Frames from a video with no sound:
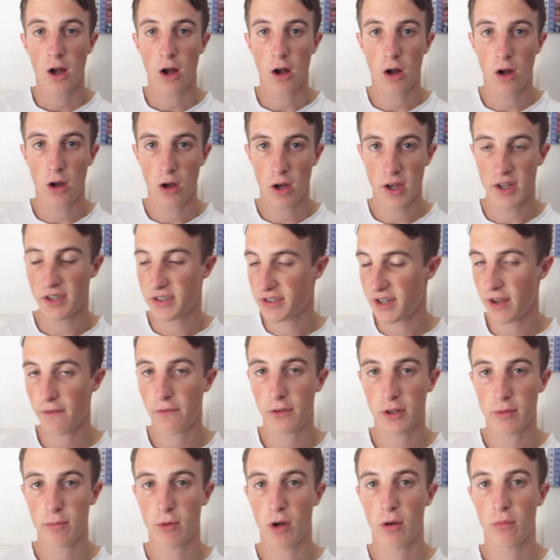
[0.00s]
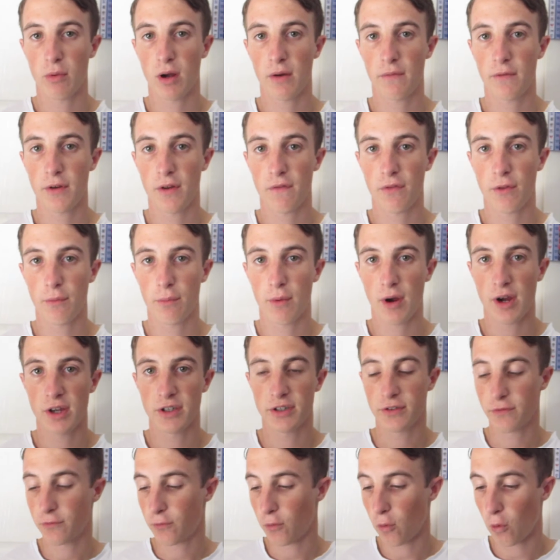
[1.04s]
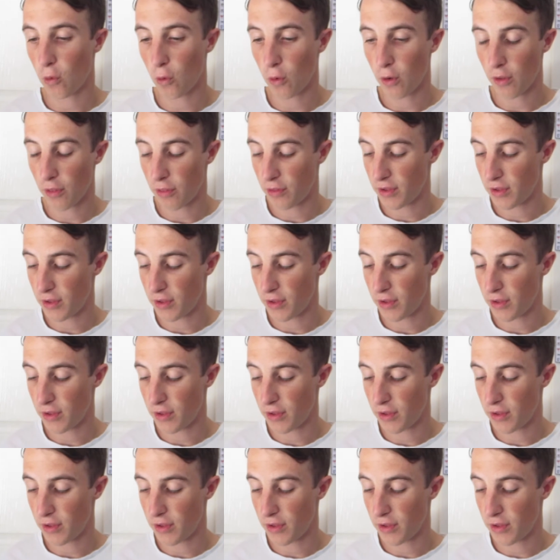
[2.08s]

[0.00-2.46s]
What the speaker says: it's definitely my roughie of the race for